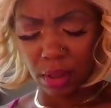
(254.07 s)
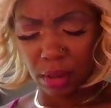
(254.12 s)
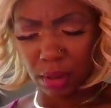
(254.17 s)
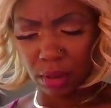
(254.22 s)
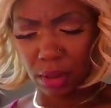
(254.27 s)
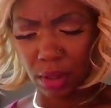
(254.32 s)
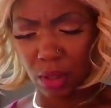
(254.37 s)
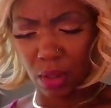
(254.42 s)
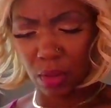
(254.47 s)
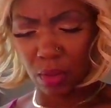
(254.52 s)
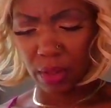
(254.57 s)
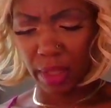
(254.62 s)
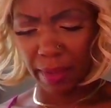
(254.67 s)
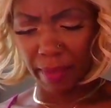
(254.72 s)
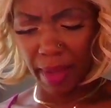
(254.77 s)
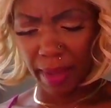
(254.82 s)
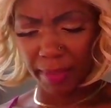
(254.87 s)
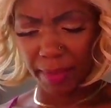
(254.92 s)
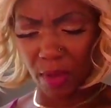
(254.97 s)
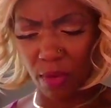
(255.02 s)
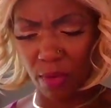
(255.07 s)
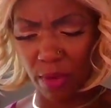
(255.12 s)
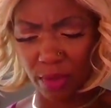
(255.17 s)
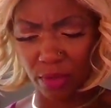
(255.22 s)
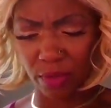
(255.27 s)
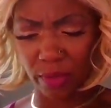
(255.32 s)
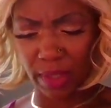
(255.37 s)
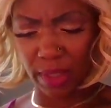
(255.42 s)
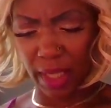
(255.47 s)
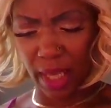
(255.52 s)
So they may be going
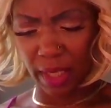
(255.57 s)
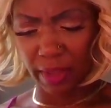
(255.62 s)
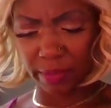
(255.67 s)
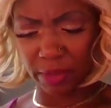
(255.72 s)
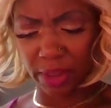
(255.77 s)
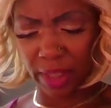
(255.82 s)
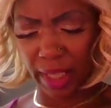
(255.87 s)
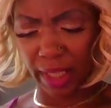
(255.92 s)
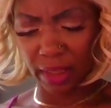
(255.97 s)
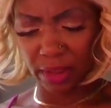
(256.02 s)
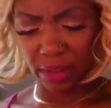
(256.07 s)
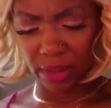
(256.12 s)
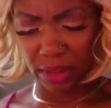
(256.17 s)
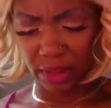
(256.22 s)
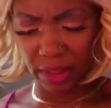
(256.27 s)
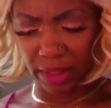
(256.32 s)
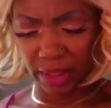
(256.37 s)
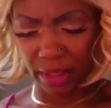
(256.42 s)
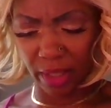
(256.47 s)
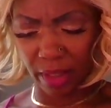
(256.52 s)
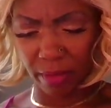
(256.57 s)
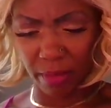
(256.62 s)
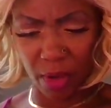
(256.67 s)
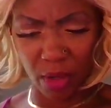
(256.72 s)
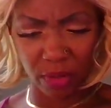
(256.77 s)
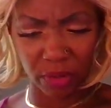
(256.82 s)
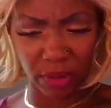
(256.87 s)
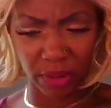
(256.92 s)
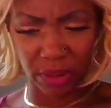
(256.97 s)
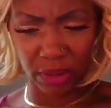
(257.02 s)
through a lot of changes in their
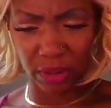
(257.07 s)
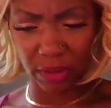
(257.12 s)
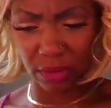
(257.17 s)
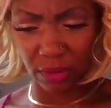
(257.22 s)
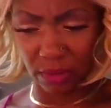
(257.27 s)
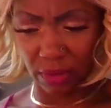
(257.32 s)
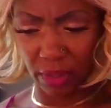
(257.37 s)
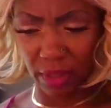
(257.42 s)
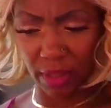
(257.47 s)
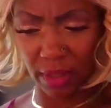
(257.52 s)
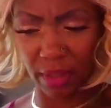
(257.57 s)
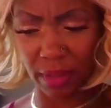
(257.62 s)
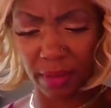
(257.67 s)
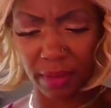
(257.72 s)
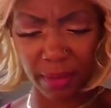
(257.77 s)
emotions or